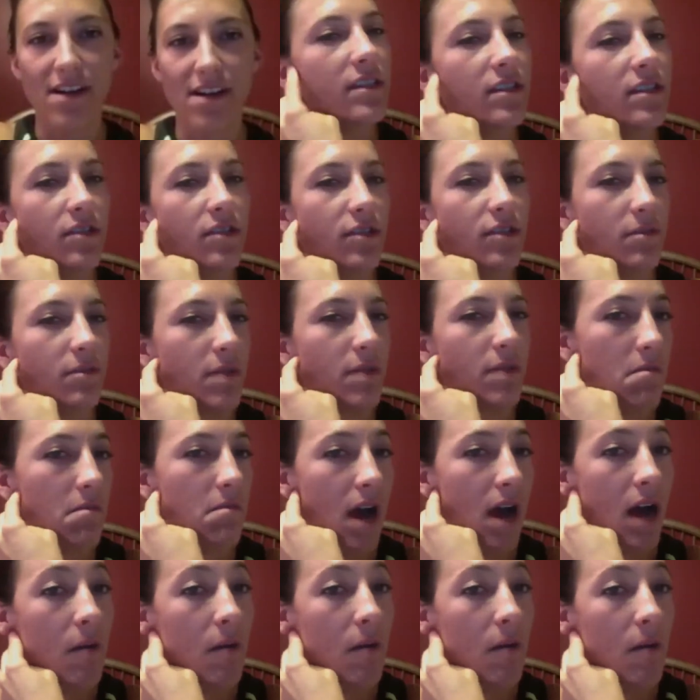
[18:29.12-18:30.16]
and my
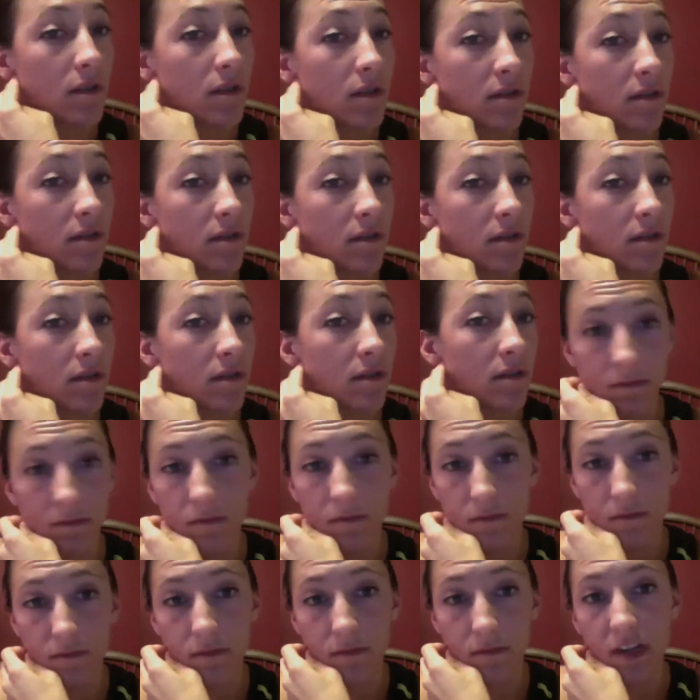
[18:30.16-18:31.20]
mom would
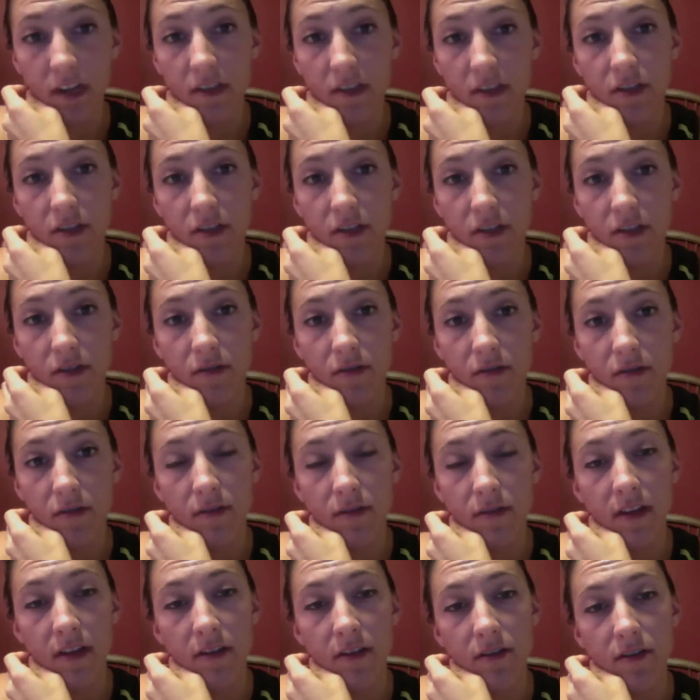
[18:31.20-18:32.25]
like to. We
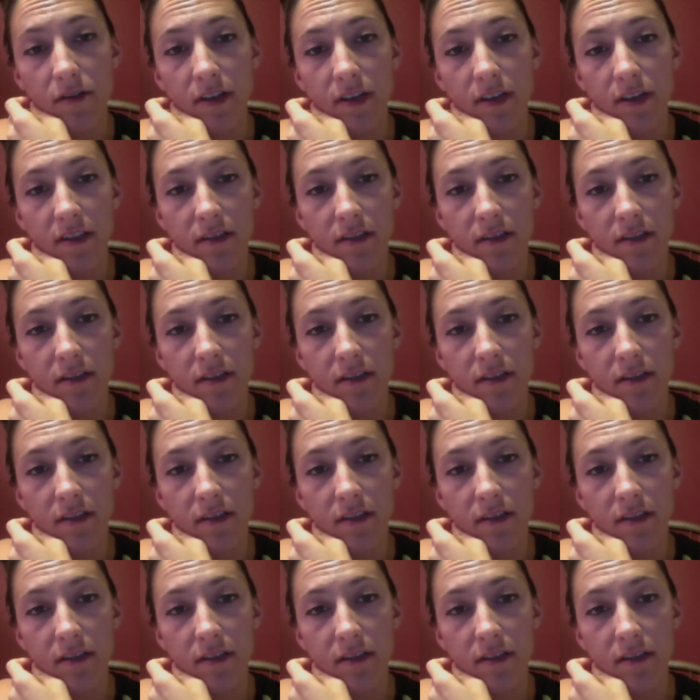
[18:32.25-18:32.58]
could do this.